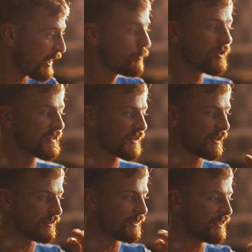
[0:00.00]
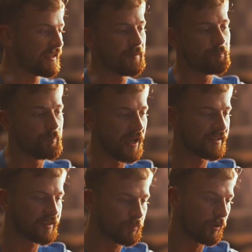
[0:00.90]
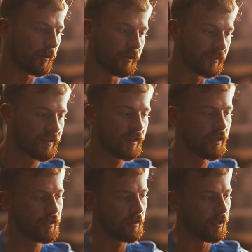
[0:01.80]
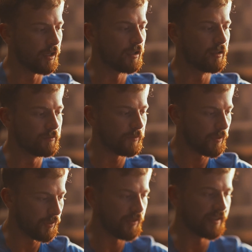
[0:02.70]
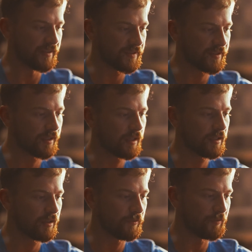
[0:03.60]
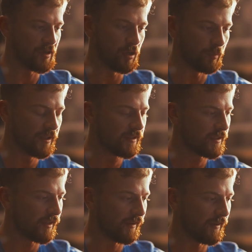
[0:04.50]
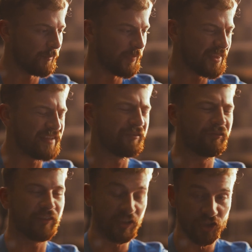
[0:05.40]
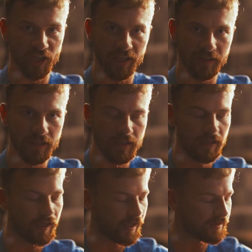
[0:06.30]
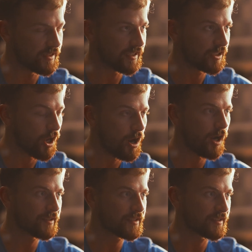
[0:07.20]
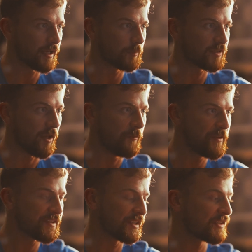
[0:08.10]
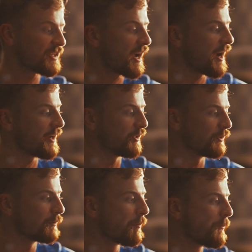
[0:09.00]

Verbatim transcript: I would say, the best part of this film. Um, the vision and the concept of this entire